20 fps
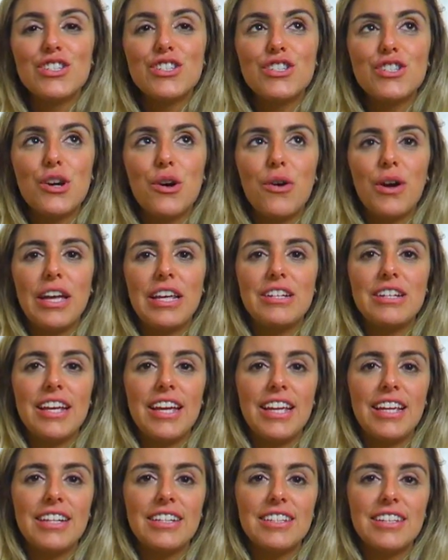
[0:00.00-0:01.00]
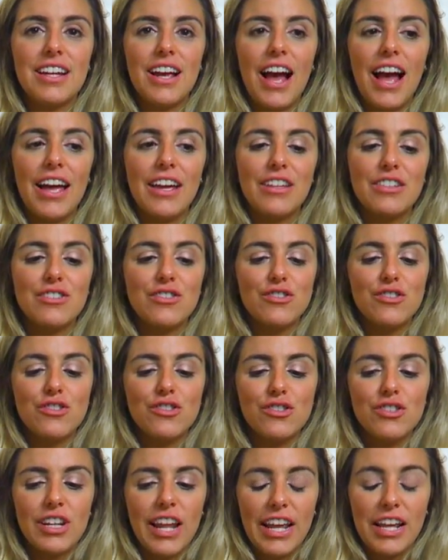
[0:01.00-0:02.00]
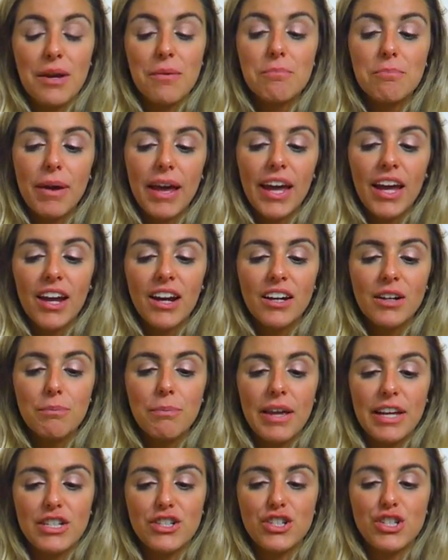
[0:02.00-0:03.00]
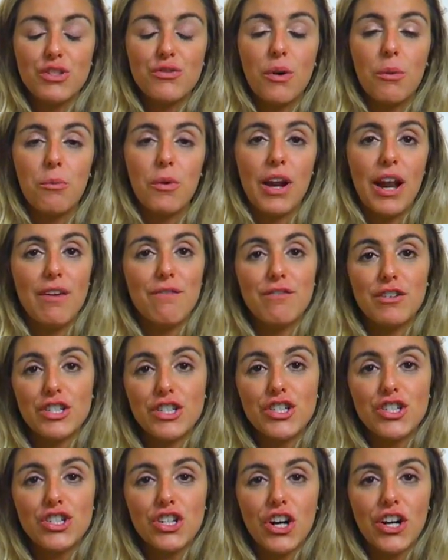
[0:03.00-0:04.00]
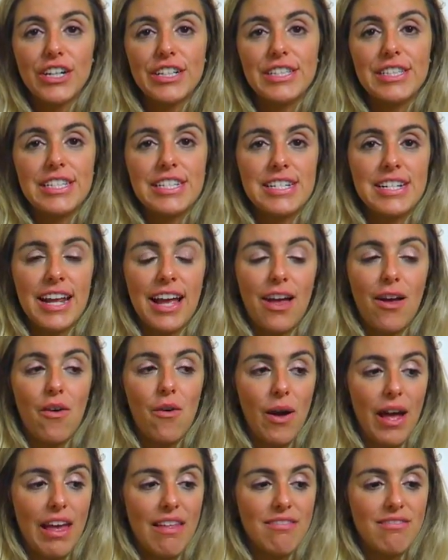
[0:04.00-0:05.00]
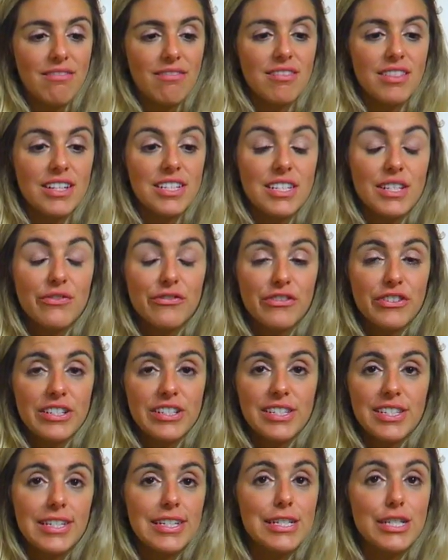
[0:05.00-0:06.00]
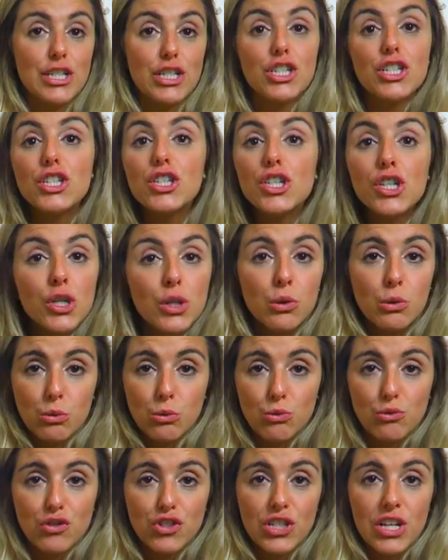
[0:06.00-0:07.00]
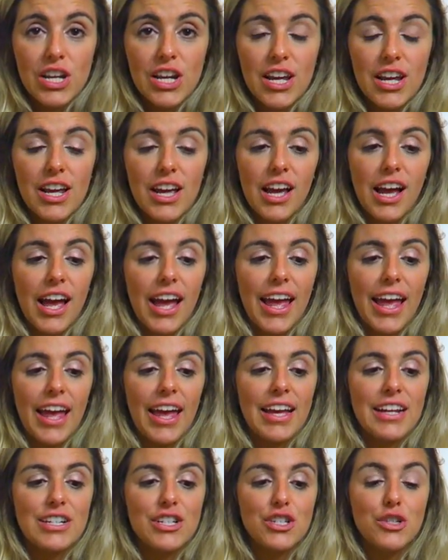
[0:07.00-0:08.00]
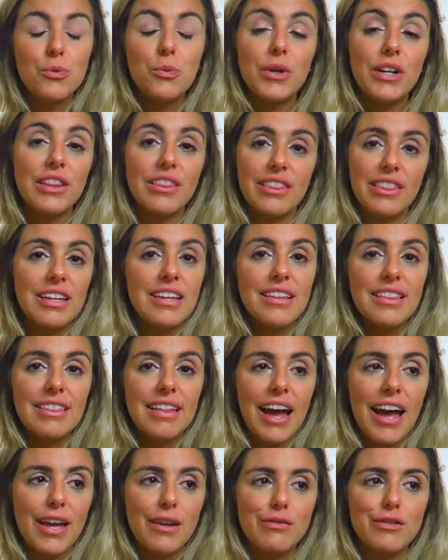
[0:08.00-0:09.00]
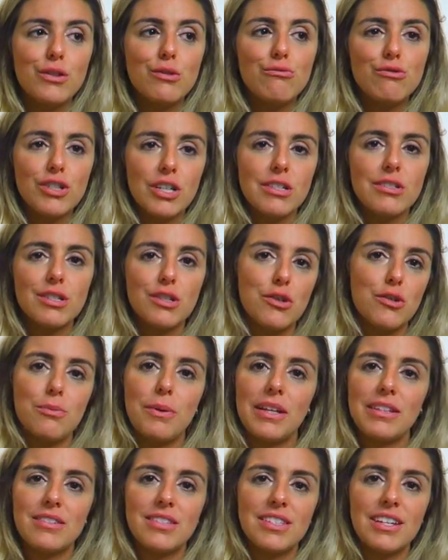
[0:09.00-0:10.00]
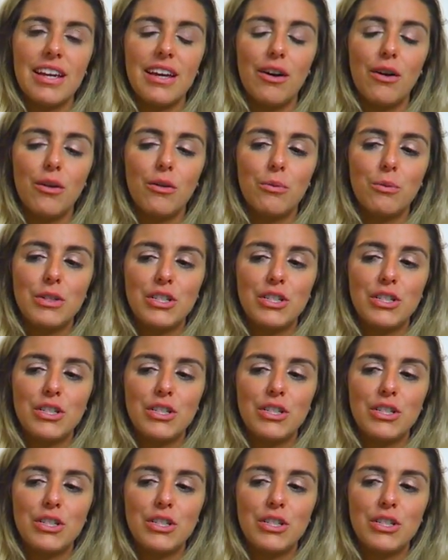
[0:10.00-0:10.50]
So I compare pictures from when I first started to now, and the difference is huge. And you wouldn't think that if you just go by the scale,